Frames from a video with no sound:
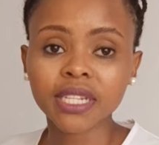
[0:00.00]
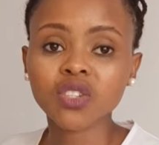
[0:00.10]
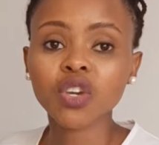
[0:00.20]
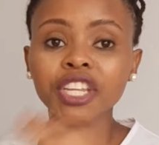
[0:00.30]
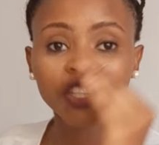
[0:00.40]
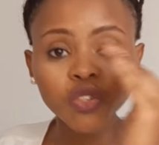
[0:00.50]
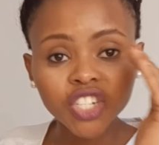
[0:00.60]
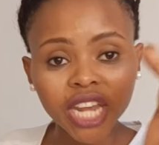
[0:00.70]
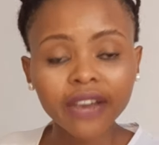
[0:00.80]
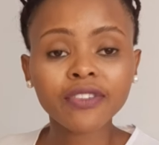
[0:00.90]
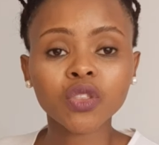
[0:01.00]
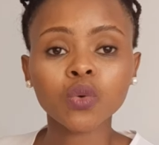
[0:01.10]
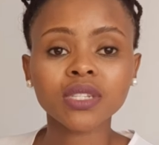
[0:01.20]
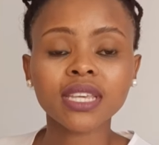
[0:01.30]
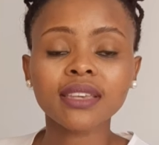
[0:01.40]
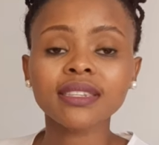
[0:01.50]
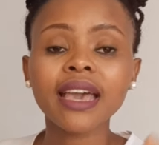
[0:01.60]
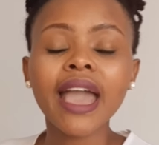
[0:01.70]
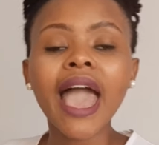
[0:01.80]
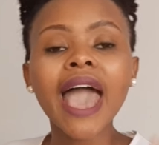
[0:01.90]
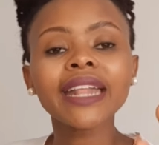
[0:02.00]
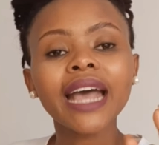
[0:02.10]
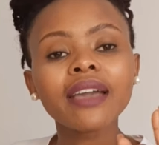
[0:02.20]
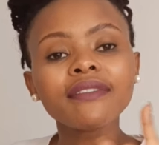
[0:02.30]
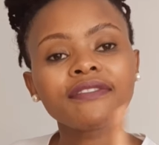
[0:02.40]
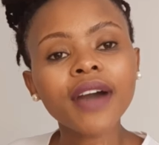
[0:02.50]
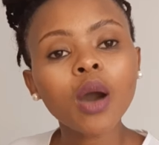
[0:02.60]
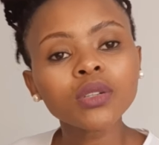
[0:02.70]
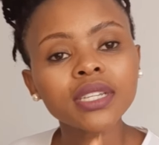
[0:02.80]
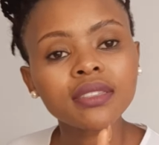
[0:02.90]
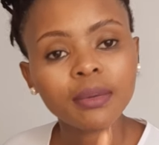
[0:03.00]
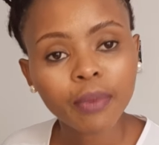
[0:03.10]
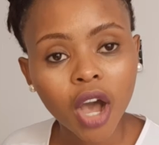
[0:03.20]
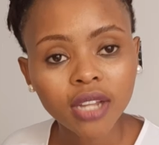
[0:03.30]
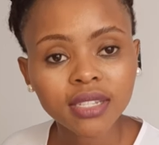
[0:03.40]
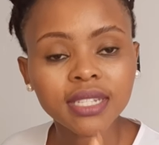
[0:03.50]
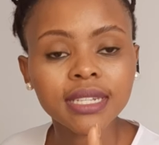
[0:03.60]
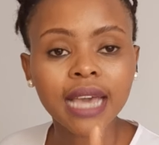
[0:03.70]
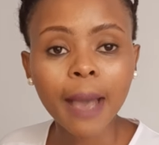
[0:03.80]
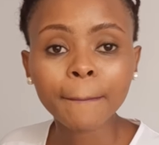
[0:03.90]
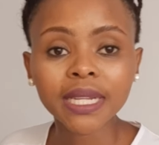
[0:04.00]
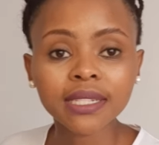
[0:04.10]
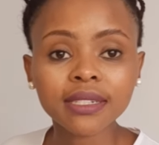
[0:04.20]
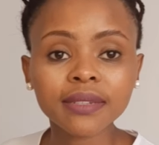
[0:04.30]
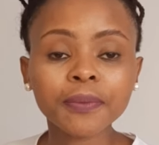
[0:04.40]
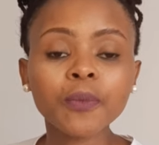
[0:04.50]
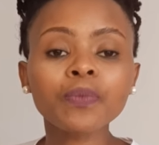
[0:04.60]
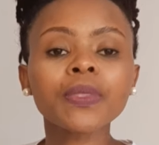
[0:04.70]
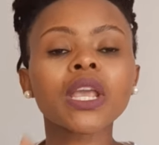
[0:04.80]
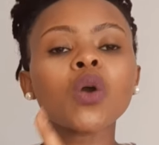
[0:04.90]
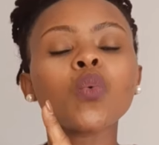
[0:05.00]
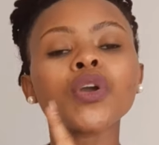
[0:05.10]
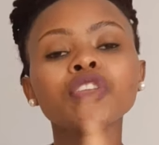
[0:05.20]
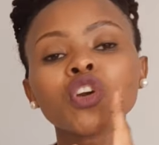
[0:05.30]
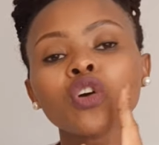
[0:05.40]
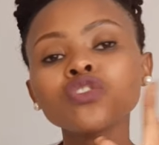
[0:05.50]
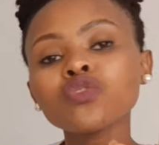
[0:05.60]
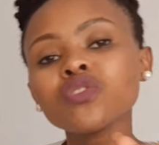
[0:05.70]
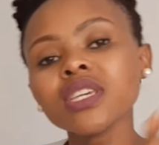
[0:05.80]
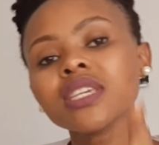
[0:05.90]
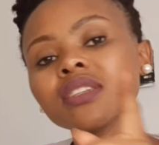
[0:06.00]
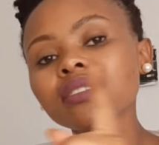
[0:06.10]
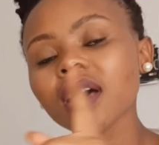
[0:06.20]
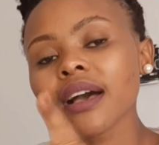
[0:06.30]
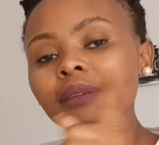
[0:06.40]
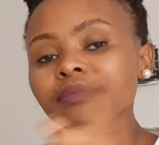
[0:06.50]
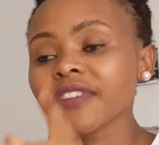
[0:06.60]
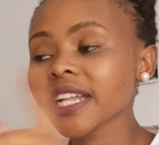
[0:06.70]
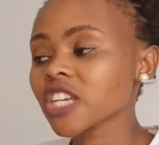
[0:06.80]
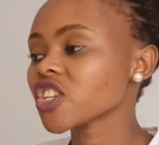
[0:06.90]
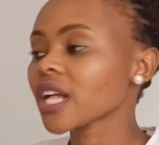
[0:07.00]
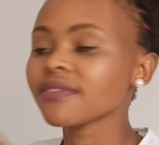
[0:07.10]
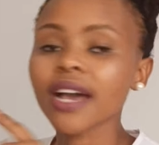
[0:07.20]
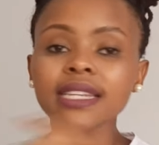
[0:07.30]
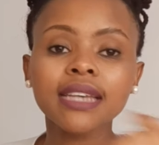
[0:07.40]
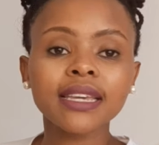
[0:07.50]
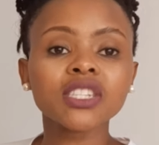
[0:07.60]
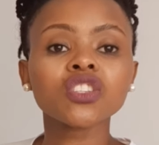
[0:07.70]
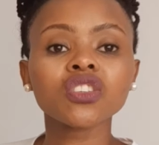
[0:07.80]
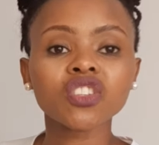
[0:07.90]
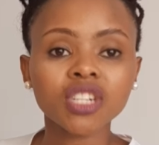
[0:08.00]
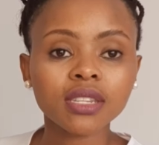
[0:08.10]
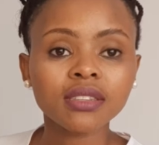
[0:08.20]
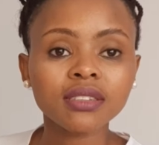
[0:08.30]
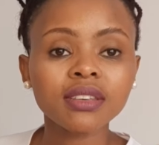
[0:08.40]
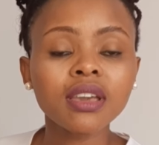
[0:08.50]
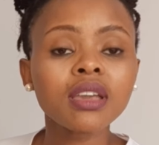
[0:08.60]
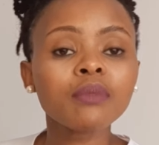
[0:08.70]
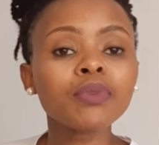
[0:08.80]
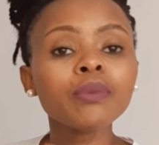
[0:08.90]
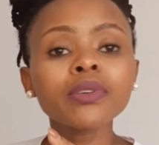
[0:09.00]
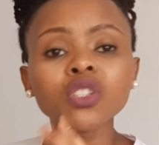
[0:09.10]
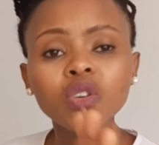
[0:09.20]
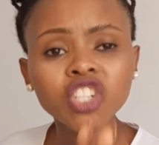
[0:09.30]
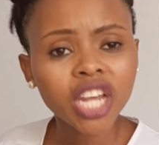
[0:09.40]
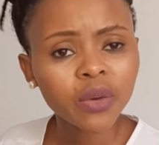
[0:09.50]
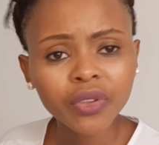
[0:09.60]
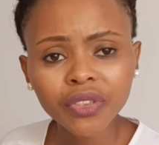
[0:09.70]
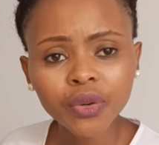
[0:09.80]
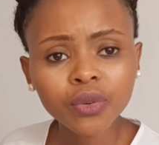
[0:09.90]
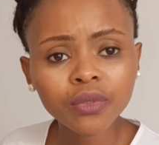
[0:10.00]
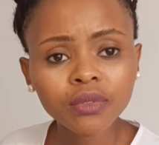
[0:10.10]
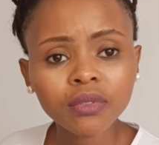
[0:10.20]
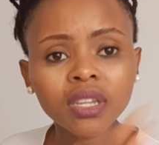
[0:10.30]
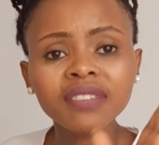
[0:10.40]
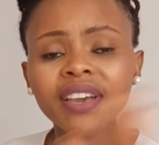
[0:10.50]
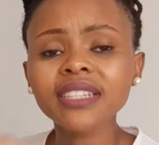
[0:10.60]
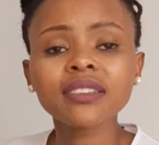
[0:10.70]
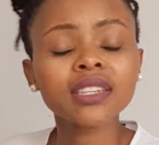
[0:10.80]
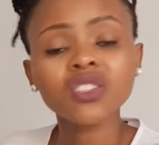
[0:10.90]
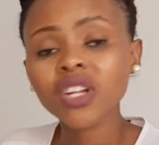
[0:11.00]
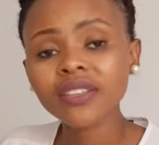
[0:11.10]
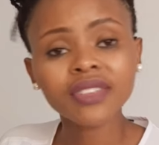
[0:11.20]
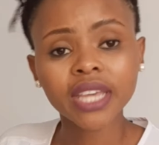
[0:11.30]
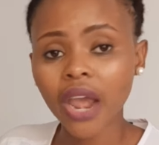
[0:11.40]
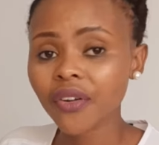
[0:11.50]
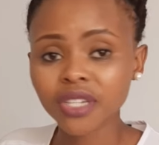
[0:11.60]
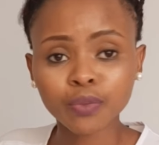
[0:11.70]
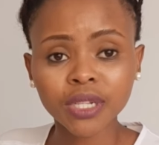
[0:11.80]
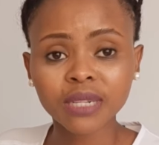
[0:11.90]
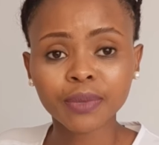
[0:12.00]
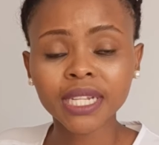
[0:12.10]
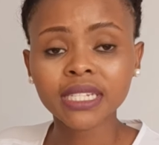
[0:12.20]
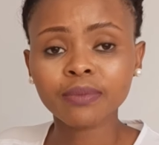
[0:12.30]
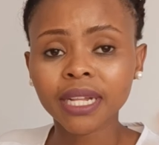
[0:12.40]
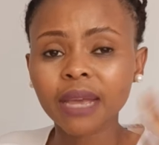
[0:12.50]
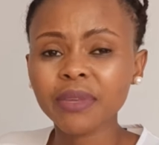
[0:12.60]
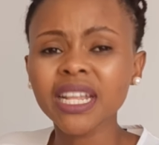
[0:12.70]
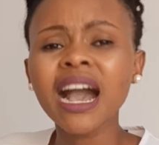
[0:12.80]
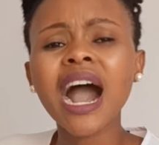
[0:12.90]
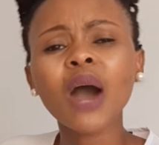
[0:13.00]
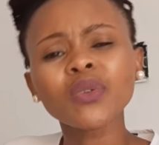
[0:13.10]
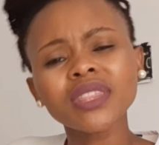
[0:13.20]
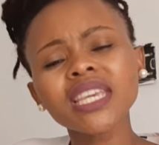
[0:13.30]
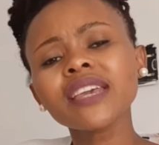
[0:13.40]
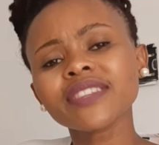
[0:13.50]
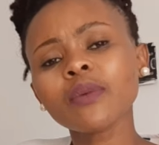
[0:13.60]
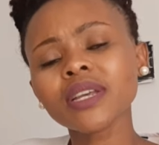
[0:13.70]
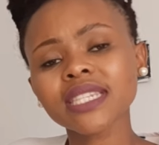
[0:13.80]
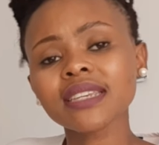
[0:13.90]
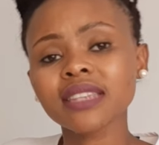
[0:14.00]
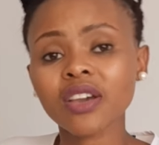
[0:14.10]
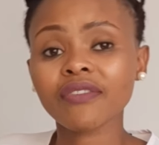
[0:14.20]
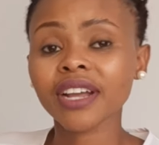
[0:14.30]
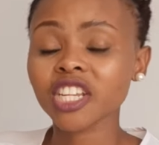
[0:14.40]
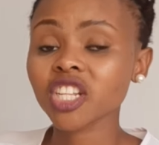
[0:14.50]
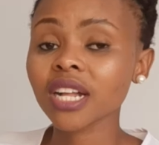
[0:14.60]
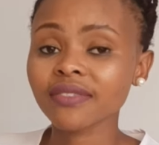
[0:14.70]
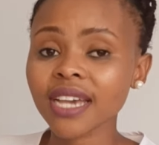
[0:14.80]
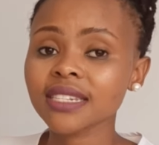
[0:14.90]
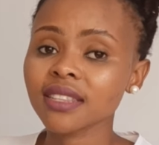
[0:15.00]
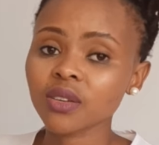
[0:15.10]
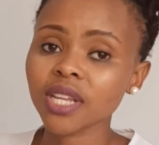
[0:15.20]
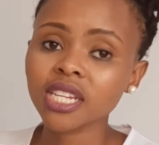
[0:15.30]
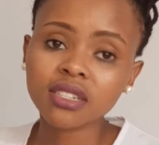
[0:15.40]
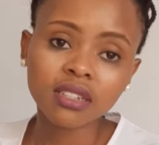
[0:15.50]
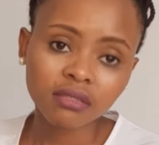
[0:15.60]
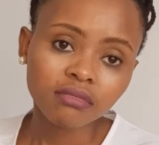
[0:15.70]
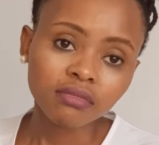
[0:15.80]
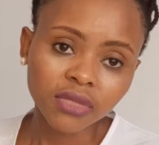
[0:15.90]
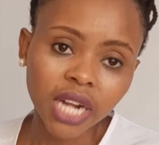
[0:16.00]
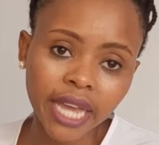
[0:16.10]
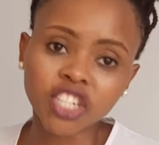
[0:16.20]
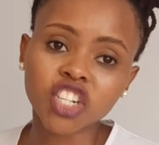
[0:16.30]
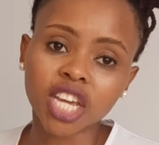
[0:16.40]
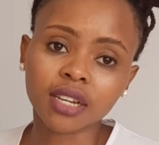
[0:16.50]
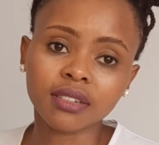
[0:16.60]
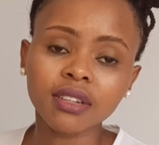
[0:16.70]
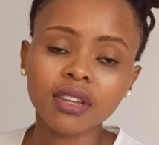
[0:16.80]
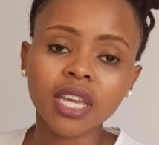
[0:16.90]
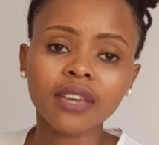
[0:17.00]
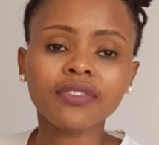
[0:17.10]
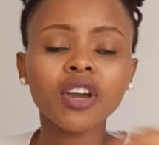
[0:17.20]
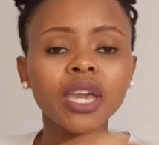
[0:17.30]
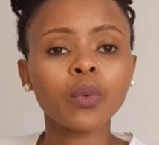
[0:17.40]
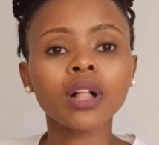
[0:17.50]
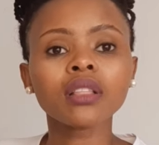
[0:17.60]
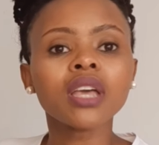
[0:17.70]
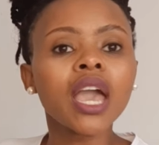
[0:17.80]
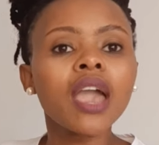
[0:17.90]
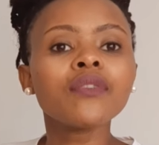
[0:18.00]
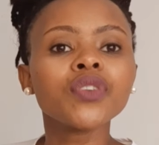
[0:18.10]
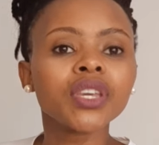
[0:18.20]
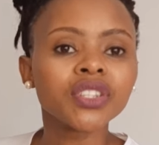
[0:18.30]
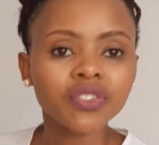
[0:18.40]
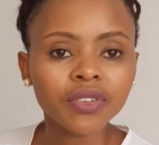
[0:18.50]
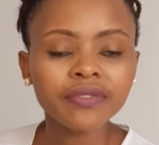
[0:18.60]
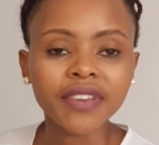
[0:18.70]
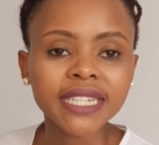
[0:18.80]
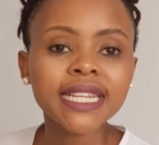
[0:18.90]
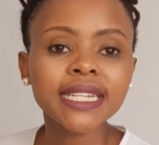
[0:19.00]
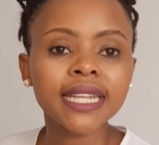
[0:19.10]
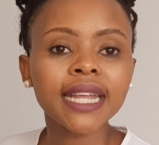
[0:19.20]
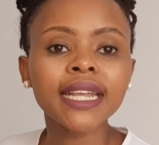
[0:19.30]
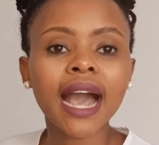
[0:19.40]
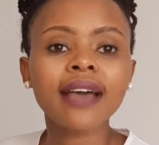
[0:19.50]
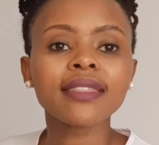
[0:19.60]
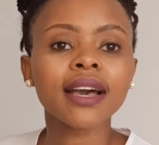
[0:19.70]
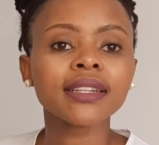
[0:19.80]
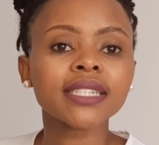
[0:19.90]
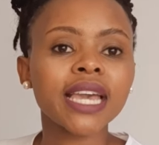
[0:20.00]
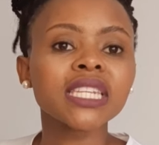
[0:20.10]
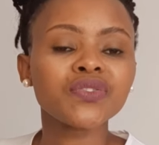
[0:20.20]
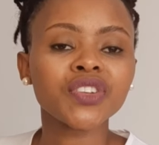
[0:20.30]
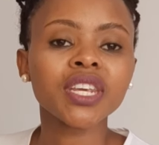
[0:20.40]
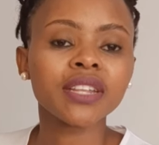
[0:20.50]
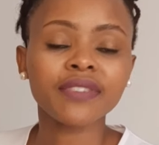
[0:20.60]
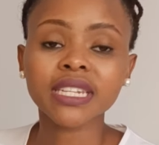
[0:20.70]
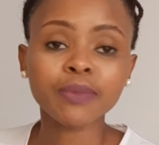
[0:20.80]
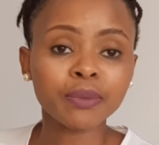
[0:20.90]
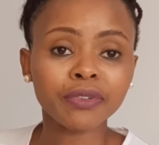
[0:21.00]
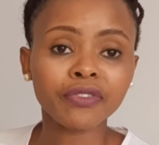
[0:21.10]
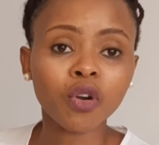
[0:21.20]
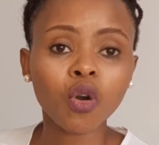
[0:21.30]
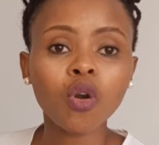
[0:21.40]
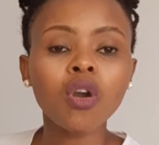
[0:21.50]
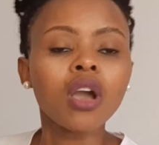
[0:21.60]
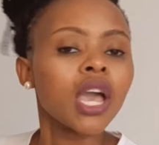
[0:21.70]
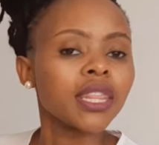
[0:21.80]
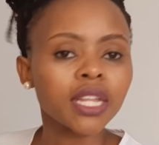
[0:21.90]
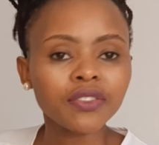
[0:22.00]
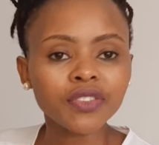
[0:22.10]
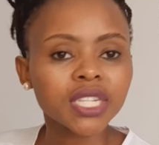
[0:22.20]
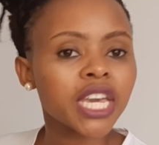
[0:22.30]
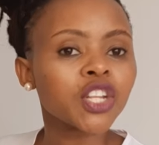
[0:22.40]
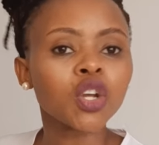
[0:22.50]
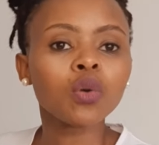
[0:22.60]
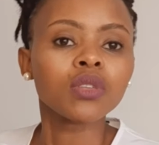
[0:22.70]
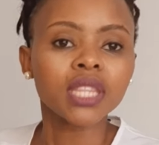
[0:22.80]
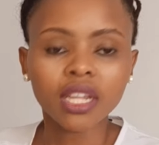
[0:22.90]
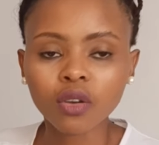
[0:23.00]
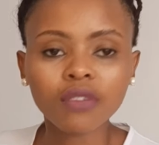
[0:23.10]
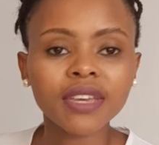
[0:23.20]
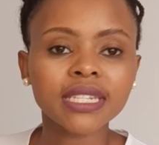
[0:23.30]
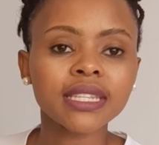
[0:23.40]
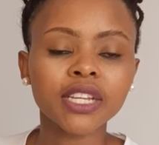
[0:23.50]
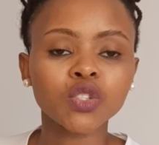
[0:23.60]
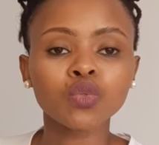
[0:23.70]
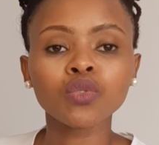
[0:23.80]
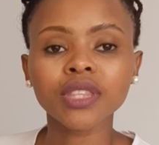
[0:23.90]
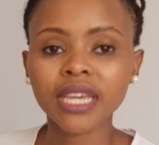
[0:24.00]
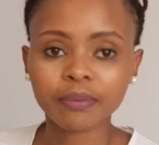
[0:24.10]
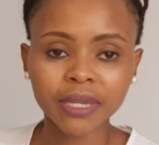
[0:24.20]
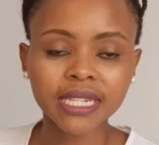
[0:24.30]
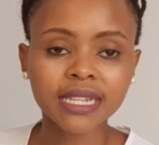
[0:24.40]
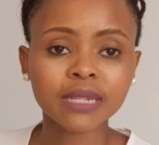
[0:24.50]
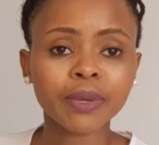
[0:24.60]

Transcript: So you need to check for those things. And I have found in the past it has happened. When you go to these financial advisor institutions, people don't check with you. In fact, it's not even their responsibility. But I mean, I would think if someone says they're a financial advisor, they would actually try and check if, okay, well, have you invested in any other tax-free investment before? And then if you say no, then obviously they do their business.